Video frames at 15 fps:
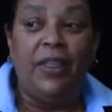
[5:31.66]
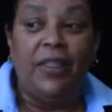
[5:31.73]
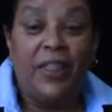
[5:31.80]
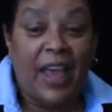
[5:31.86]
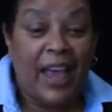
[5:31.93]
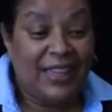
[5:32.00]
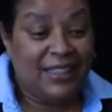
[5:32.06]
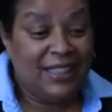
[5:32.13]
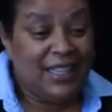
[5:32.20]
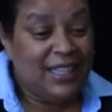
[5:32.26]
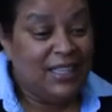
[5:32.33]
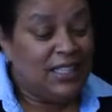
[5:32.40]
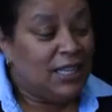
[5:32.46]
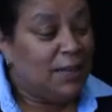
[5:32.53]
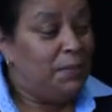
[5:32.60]
That
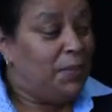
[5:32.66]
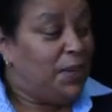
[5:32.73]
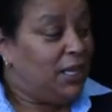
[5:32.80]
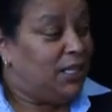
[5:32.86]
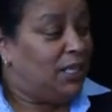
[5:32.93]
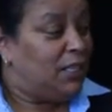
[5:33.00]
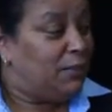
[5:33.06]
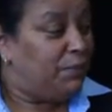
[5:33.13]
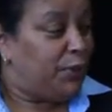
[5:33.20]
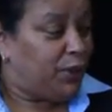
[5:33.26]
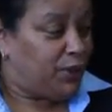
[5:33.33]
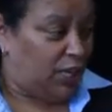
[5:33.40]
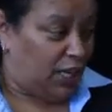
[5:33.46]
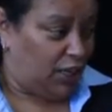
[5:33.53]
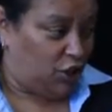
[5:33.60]
is immediate
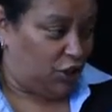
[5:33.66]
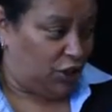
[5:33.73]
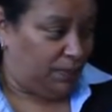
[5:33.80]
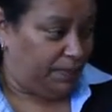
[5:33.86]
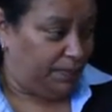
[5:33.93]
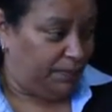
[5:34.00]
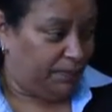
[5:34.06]
protection.